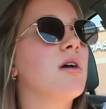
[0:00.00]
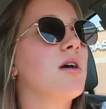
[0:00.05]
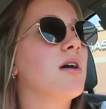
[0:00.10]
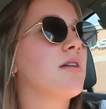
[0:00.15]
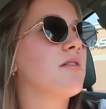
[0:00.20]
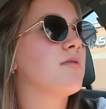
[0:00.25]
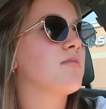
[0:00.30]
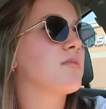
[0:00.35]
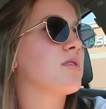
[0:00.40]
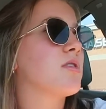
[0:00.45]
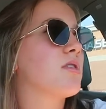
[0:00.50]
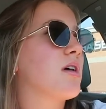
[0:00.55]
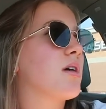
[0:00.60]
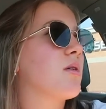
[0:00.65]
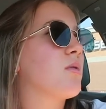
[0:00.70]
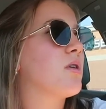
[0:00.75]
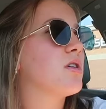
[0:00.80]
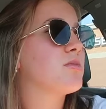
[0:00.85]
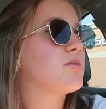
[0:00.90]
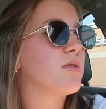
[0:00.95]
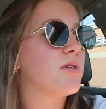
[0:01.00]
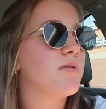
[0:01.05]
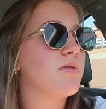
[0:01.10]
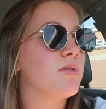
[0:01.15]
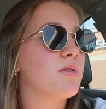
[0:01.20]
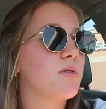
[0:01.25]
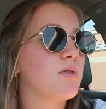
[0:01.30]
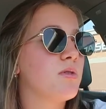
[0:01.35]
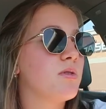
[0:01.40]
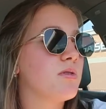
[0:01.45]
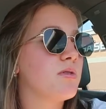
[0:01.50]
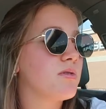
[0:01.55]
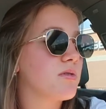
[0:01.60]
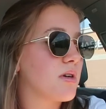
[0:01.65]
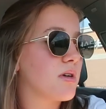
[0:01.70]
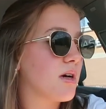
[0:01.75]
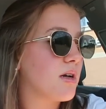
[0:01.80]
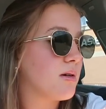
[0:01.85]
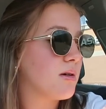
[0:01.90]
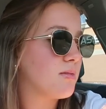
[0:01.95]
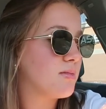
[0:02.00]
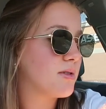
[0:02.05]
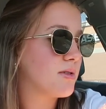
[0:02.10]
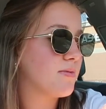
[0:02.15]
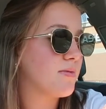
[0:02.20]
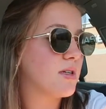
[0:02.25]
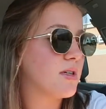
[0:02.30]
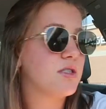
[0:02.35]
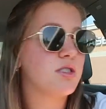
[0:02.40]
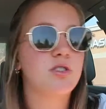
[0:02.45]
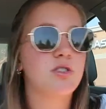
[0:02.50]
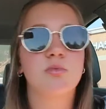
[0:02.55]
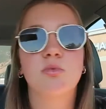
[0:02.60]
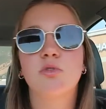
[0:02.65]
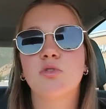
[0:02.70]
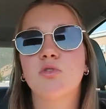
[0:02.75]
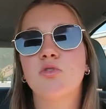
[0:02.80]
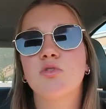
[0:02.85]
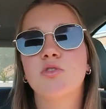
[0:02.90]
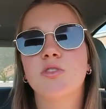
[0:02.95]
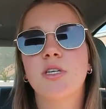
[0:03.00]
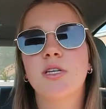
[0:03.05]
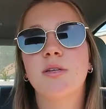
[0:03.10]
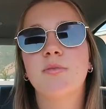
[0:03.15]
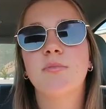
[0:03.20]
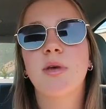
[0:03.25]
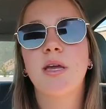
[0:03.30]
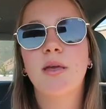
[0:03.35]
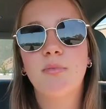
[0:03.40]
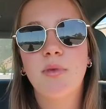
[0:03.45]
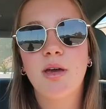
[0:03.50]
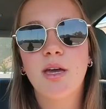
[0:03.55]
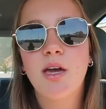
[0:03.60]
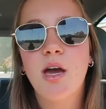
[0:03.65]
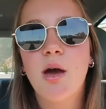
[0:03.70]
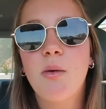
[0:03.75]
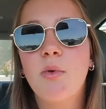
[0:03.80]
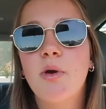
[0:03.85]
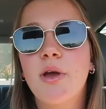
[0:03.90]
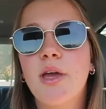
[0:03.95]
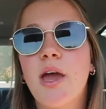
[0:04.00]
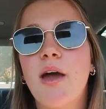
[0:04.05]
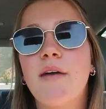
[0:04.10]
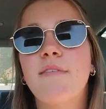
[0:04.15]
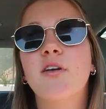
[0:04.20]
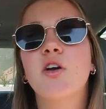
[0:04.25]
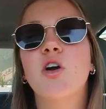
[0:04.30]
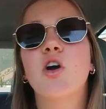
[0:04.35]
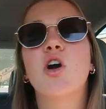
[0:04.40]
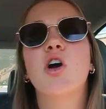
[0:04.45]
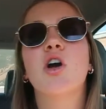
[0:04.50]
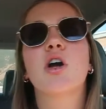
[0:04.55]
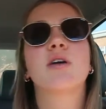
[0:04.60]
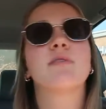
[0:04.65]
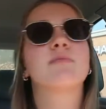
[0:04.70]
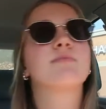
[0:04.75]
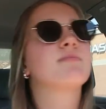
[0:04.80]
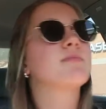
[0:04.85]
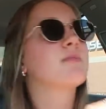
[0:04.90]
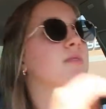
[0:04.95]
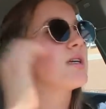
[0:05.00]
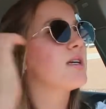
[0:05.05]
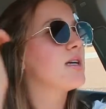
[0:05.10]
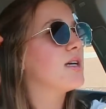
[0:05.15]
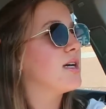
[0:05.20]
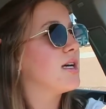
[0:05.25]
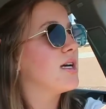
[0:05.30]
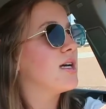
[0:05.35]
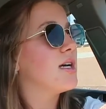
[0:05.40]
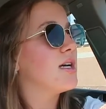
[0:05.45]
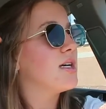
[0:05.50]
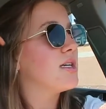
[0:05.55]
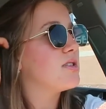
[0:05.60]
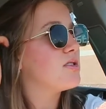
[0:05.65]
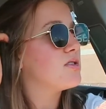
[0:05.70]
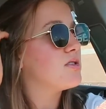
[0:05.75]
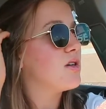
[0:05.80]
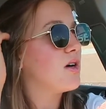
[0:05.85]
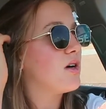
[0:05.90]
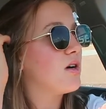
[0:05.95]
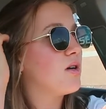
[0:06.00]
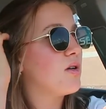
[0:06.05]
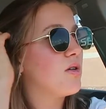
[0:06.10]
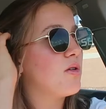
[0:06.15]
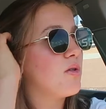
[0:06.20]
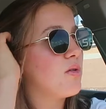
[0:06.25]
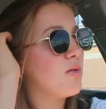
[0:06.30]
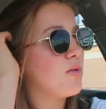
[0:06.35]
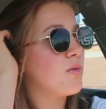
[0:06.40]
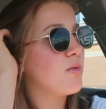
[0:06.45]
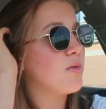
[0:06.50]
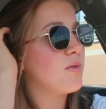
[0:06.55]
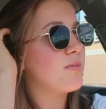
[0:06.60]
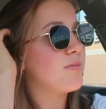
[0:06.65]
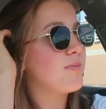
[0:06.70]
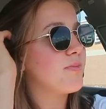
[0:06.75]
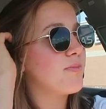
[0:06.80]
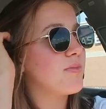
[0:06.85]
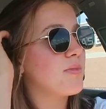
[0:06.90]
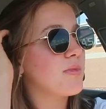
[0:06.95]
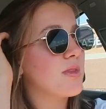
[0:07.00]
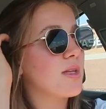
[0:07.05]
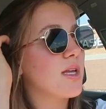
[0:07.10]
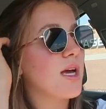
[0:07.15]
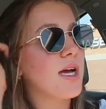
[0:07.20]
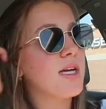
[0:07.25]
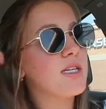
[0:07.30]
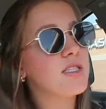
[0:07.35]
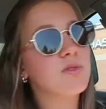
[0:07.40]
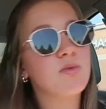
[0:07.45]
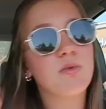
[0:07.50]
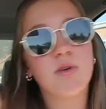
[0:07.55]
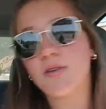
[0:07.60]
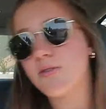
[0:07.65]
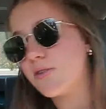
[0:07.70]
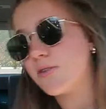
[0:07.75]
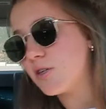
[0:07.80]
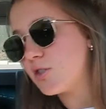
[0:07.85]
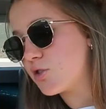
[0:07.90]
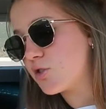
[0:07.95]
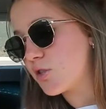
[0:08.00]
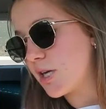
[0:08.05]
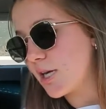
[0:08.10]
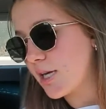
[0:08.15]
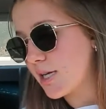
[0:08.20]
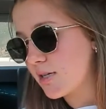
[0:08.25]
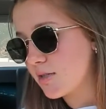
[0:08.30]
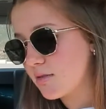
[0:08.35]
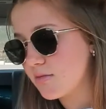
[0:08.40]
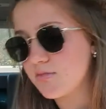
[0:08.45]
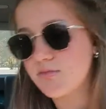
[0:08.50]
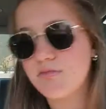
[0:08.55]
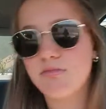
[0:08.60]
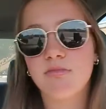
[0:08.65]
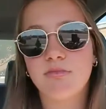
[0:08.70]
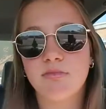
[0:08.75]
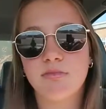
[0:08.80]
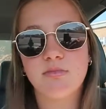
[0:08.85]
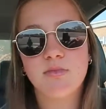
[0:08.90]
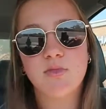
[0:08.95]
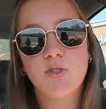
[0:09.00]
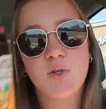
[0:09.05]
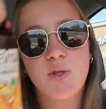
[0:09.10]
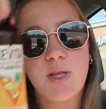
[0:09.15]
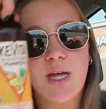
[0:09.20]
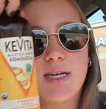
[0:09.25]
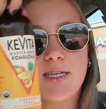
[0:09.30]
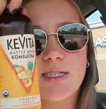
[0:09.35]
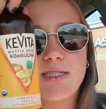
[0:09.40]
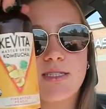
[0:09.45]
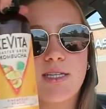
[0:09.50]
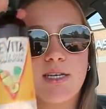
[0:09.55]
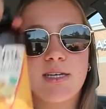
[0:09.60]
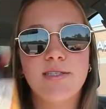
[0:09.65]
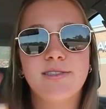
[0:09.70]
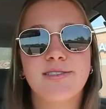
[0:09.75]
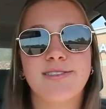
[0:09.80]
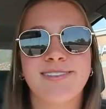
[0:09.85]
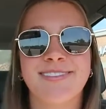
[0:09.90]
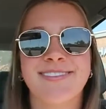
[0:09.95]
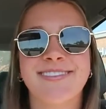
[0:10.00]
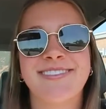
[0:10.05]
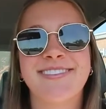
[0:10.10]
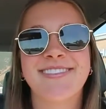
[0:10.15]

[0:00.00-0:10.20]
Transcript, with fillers: And I'm gonna like wash my fruit and cut up some vegetables and make my cowboy caviar. So I just want a fun drink. So that is this.